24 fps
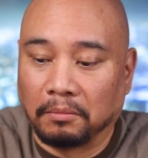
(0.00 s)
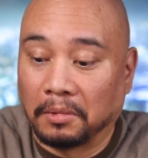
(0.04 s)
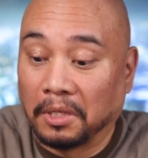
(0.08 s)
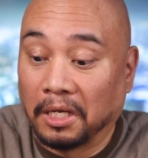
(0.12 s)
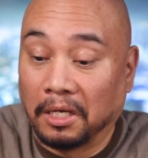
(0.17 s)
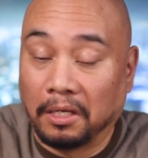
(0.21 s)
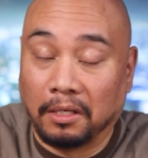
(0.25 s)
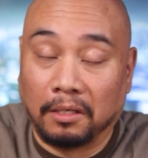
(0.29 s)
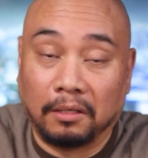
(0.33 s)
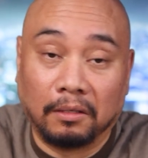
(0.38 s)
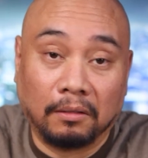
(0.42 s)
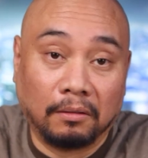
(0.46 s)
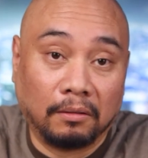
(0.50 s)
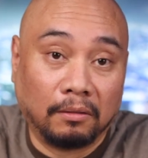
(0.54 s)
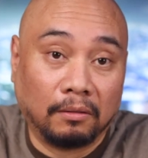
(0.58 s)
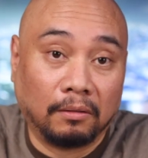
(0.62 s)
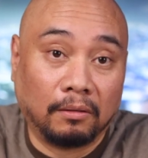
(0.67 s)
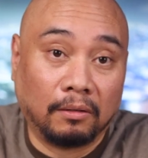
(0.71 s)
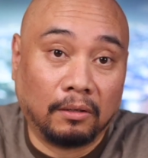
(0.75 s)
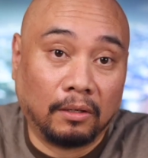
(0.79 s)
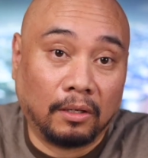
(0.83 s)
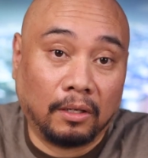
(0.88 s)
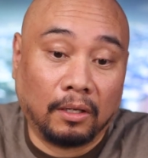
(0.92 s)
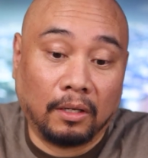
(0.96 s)
Hey.
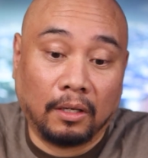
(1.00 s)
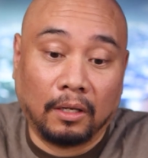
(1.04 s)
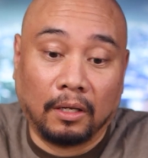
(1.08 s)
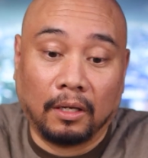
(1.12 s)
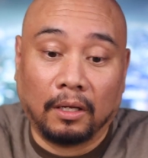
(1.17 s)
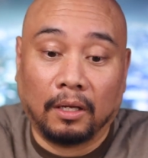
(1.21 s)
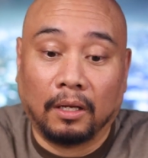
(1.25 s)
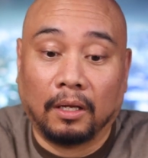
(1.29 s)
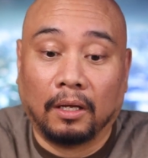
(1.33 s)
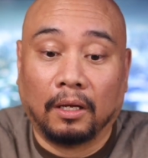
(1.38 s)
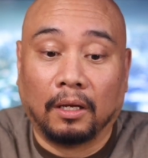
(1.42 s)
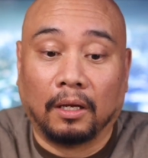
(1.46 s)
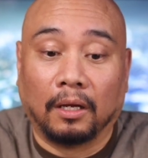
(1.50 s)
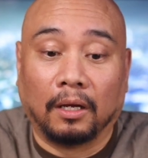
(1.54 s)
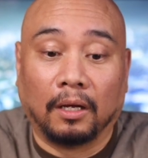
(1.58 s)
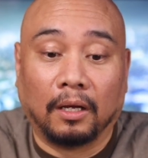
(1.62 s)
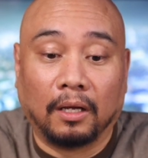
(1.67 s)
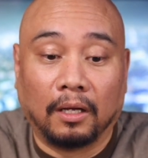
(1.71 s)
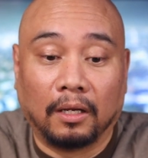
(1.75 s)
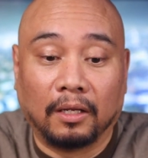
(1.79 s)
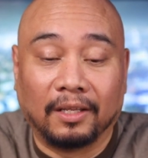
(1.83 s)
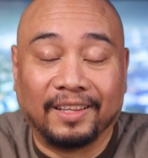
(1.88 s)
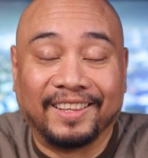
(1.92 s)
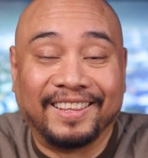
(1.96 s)

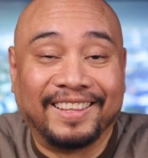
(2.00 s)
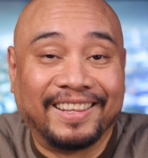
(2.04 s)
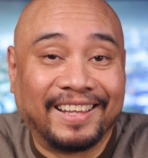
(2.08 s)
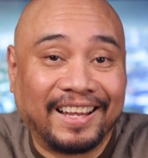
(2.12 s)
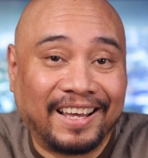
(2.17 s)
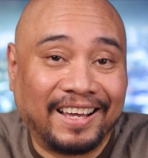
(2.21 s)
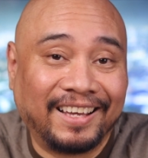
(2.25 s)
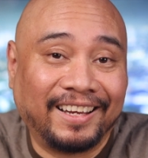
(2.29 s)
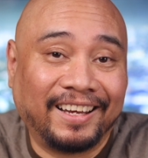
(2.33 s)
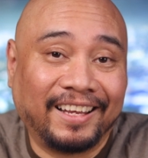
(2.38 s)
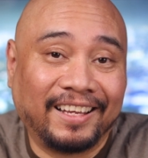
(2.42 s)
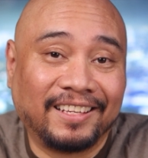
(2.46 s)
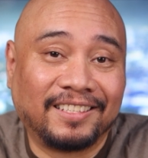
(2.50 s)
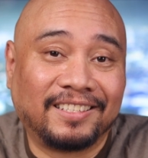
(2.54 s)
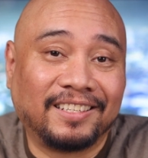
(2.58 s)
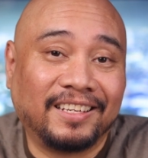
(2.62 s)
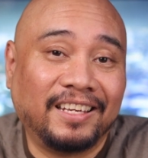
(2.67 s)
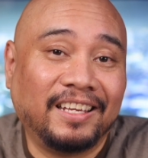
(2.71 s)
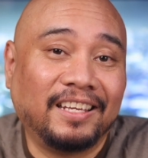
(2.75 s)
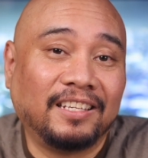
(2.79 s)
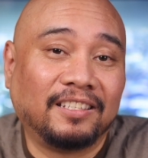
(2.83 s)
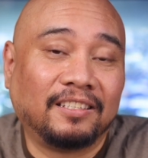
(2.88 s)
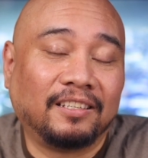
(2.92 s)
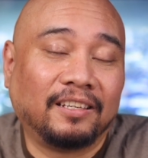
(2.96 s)
Not as
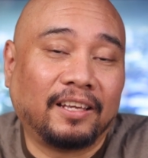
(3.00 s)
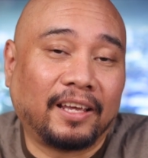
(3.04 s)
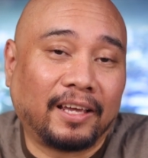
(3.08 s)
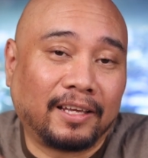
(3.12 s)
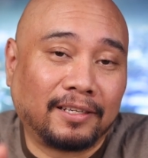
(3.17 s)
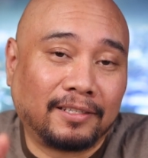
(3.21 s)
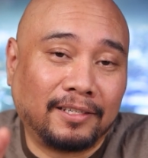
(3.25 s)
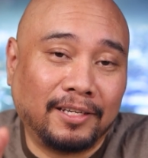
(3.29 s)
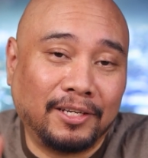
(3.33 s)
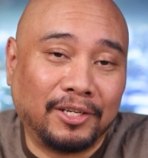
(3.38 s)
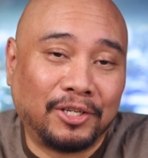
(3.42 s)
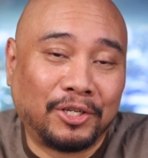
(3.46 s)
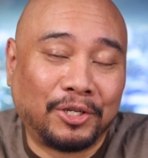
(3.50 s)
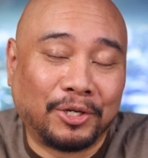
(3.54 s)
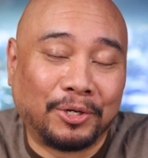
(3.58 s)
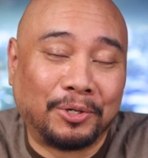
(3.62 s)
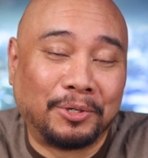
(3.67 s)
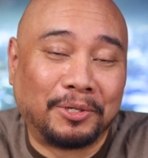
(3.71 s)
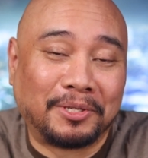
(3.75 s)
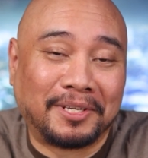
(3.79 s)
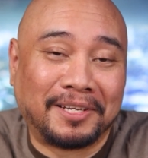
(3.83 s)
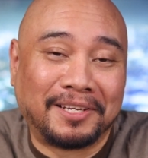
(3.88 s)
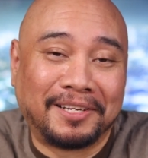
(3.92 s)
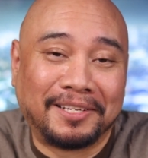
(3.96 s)
easy as he
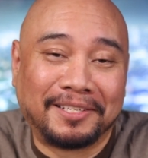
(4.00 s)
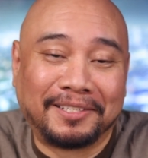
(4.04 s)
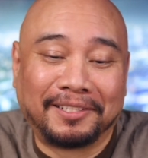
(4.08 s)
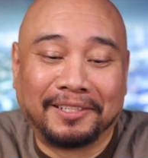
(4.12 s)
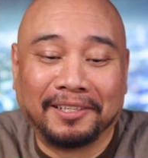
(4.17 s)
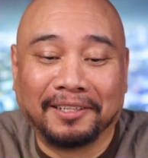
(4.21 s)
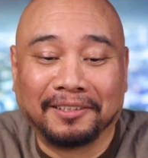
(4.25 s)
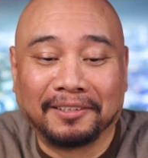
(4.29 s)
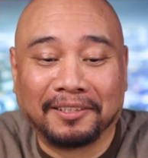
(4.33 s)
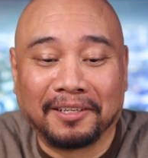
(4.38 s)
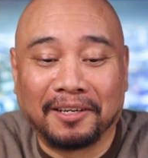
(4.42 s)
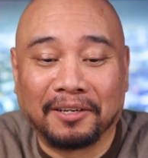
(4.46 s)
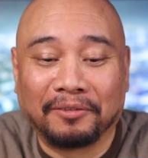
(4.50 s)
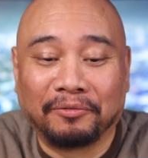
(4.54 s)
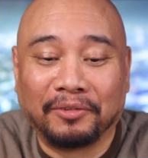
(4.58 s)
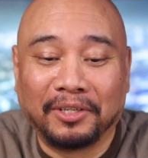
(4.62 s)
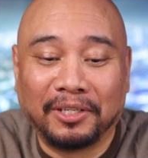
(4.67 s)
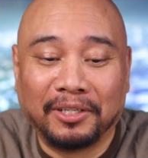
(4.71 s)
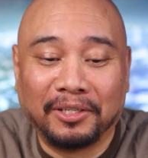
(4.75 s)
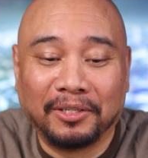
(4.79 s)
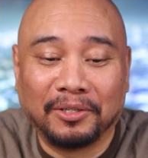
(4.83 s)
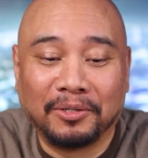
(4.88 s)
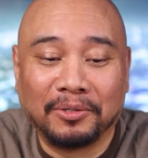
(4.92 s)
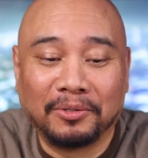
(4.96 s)
shows on his TikTok
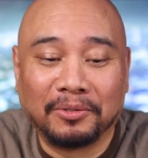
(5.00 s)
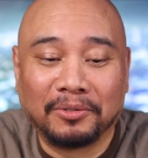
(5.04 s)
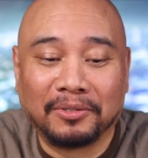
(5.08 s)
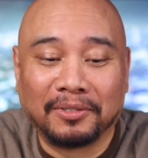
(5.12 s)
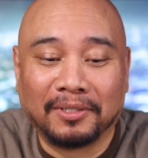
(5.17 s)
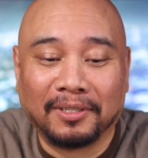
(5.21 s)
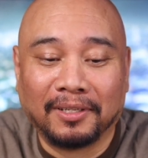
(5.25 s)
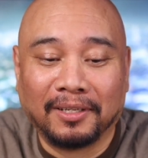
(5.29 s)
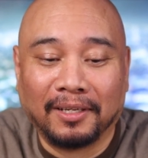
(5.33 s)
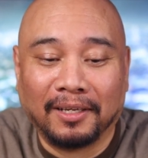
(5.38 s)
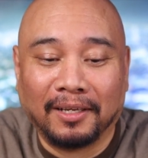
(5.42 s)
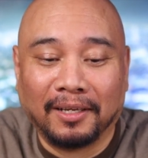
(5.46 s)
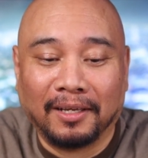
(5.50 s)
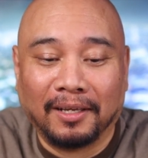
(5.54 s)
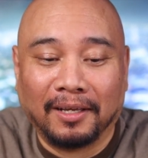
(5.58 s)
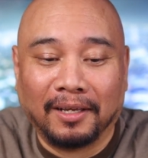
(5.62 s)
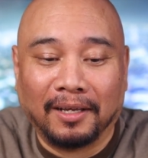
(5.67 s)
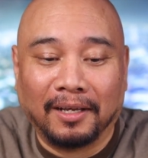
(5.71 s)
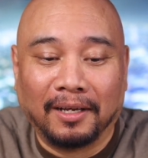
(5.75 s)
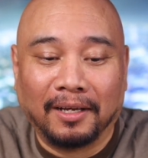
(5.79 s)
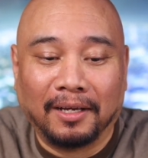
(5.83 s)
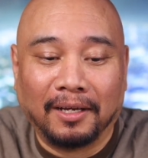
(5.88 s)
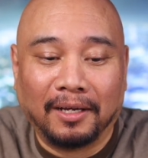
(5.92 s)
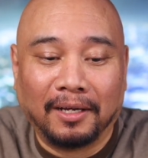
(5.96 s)
videos,
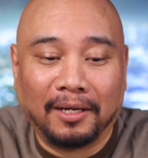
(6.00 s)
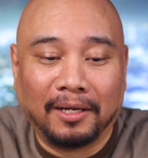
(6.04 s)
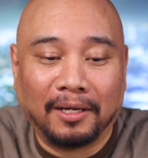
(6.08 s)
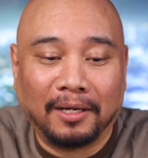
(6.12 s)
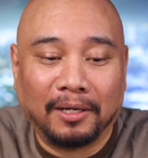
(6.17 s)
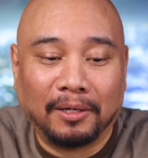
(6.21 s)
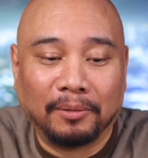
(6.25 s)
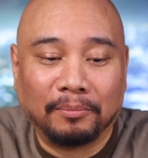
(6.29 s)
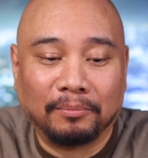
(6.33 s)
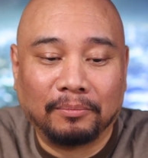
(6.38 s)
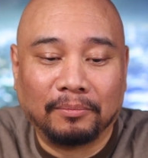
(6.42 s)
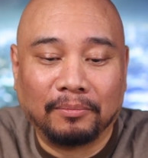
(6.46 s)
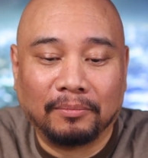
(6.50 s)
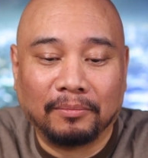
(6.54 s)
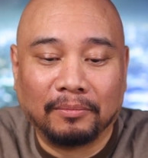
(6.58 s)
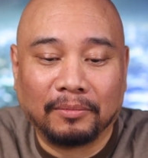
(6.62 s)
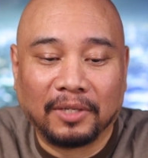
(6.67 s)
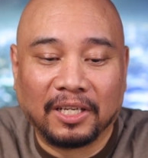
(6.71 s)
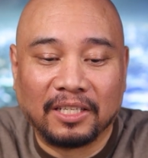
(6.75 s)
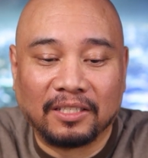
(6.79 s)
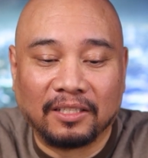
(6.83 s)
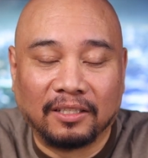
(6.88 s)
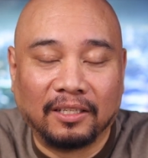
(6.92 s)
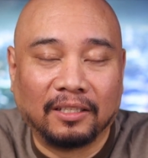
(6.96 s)

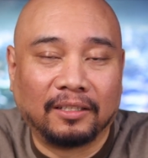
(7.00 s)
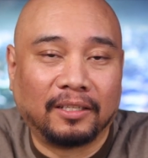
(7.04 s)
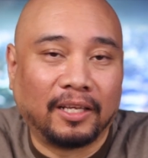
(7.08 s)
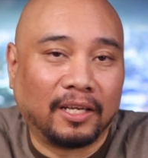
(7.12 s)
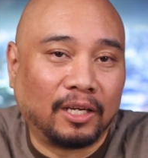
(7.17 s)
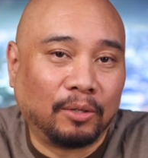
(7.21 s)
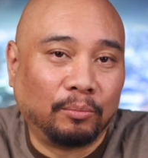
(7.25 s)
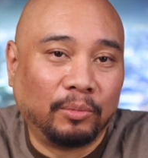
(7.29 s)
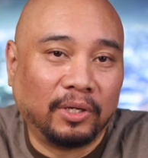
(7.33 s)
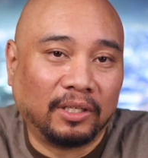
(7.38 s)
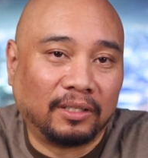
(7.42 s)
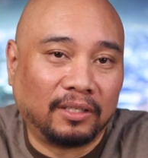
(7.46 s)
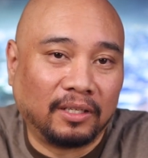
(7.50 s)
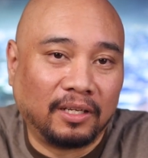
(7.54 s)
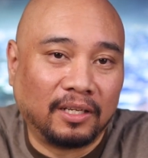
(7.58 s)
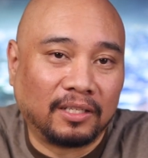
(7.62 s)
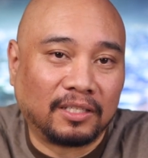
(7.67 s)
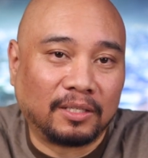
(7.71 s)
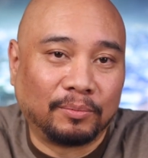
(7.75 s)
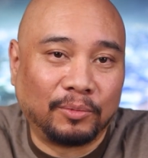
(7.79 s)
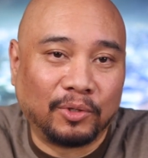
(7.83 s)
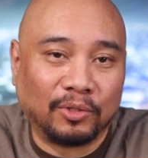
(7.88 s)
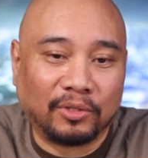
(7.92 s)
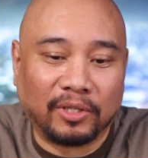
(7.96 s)
because it did take a bit to get
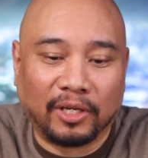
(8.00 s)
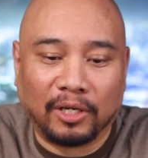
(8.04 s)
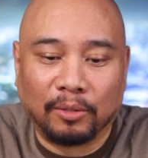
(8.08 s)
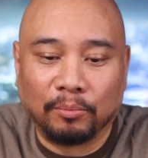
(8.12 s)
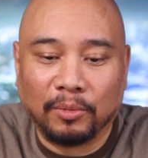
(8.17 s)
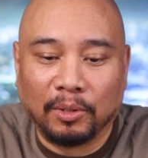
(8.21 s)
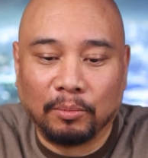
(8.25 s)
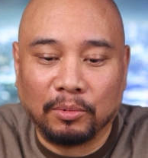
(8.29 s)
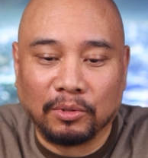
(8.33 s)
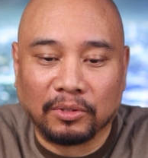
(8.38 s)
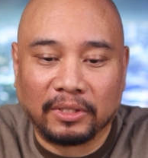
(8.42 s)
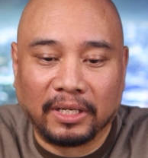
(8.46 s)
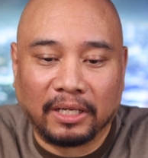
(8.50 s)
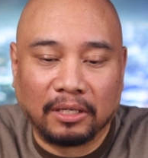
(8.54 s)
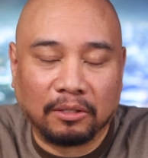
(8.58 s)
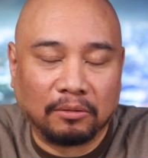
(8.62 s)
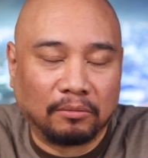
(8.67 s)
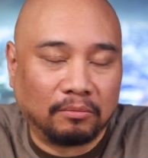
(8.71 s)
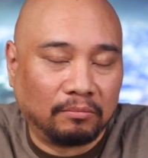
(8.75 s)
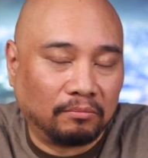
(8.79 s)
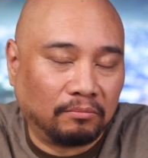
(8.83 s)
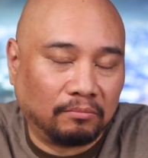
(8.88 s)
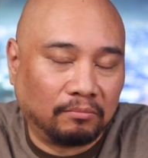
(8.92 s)
some of those air bubbles out.